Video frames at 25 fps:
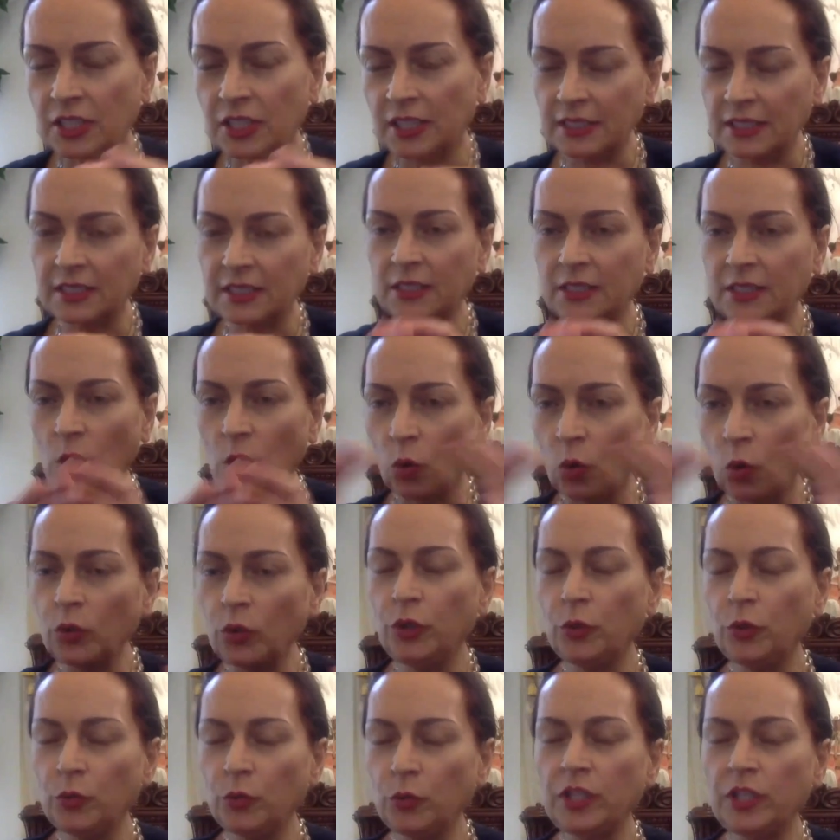this all
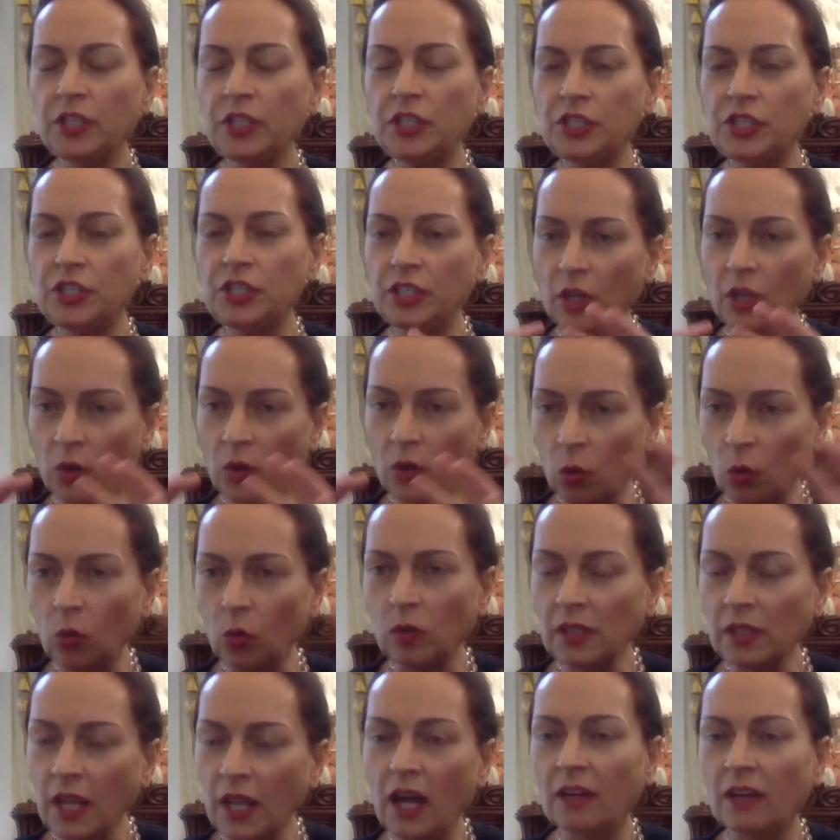unity,
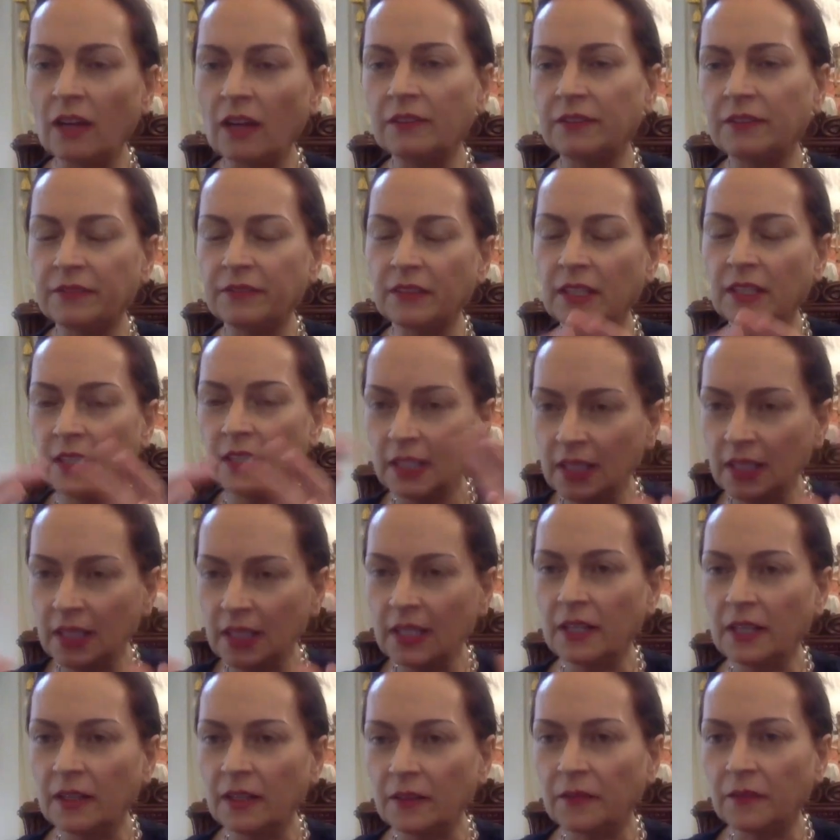all love
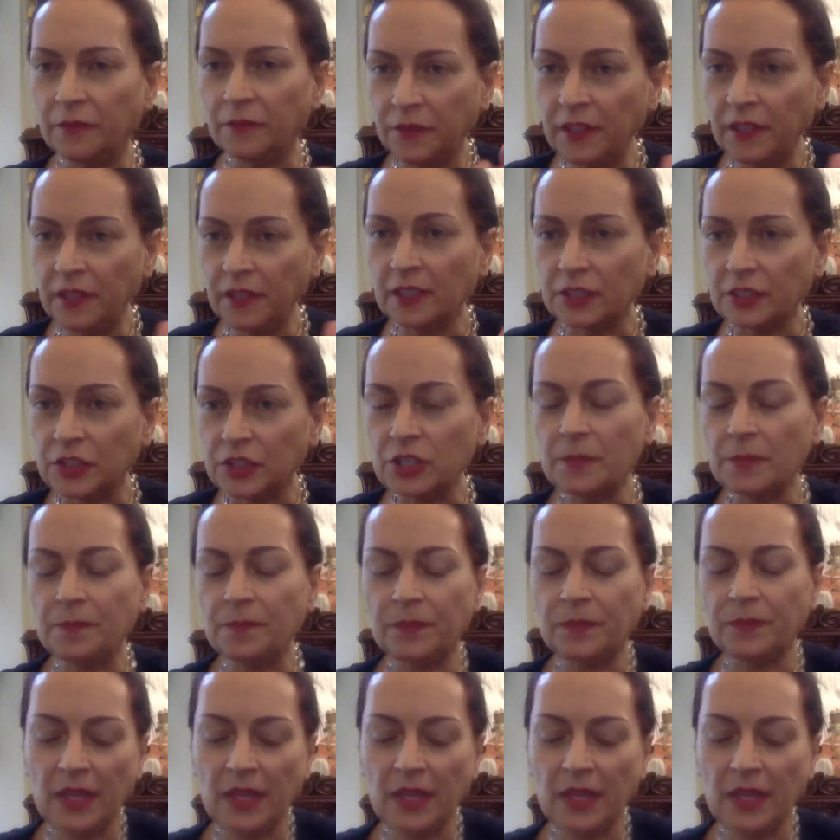field